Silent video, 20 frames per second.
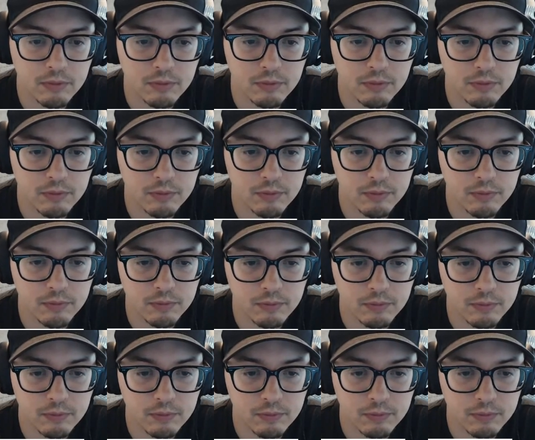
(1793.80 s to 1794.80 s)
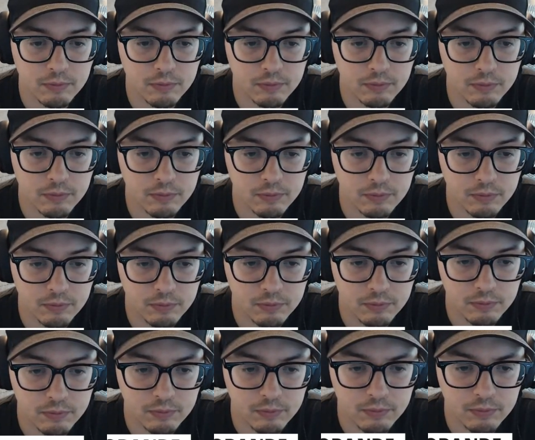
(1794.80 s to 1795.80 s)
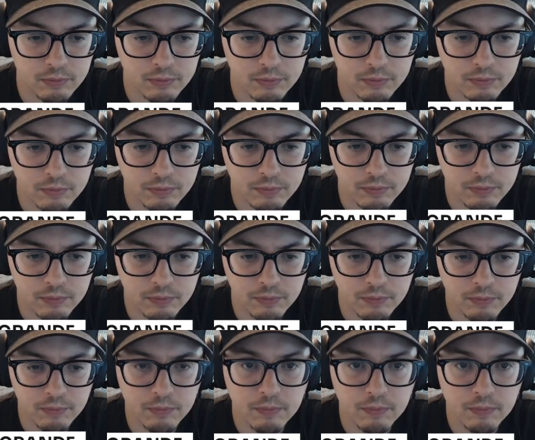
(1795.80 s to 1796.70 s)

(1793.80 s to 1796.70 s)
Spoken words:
This person isn't speaking.